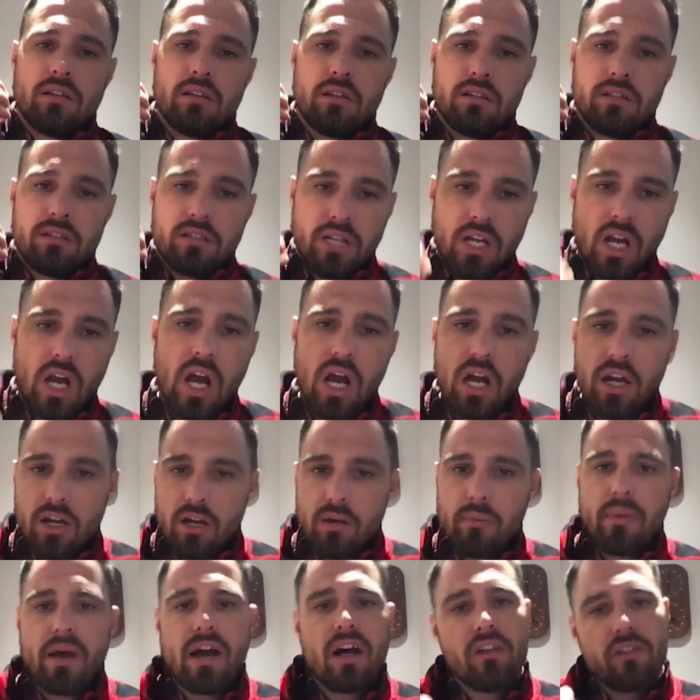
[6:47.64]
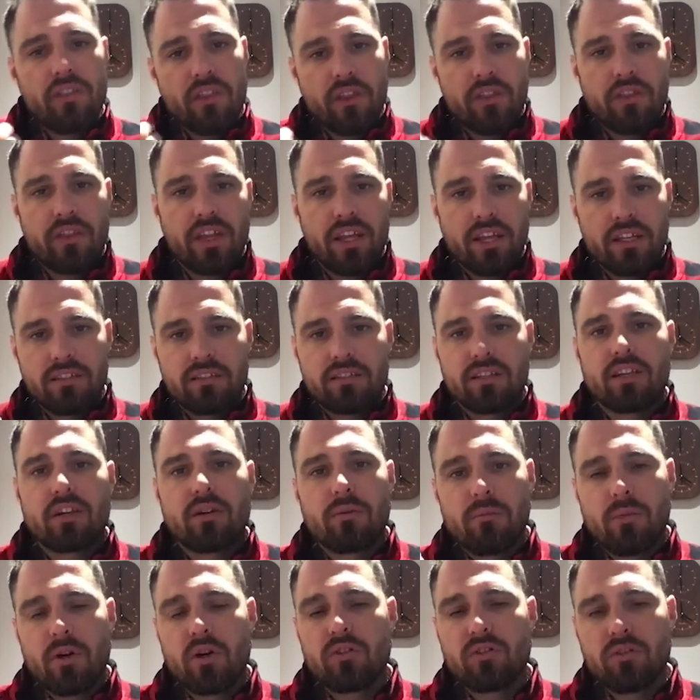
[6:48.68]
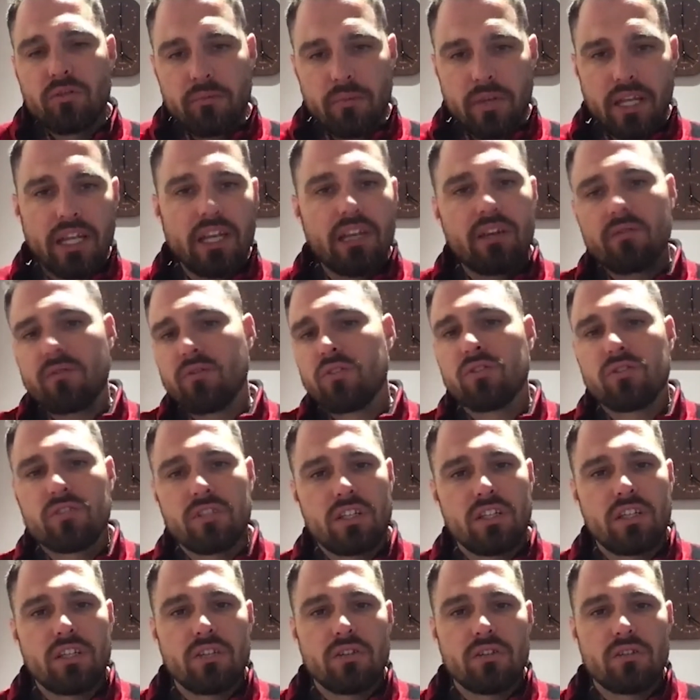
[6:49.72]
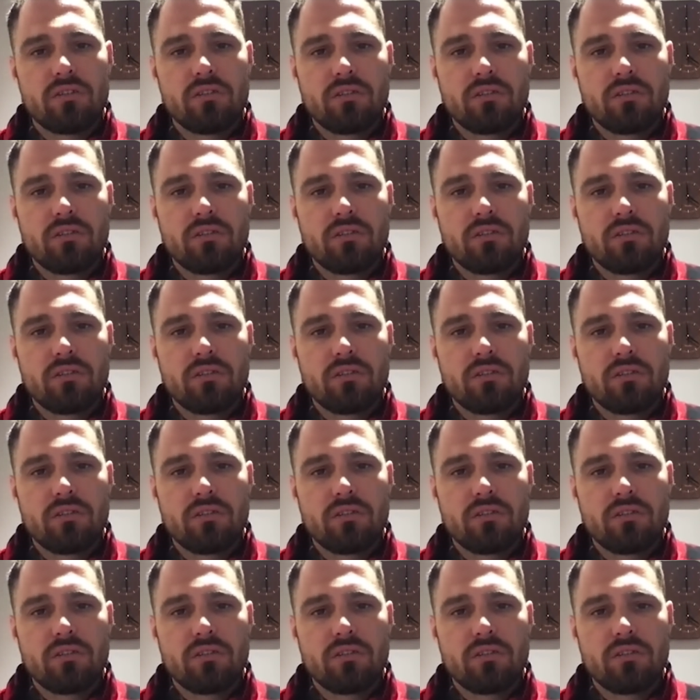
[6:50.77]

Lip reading: talk about the things that are most meaningful to you.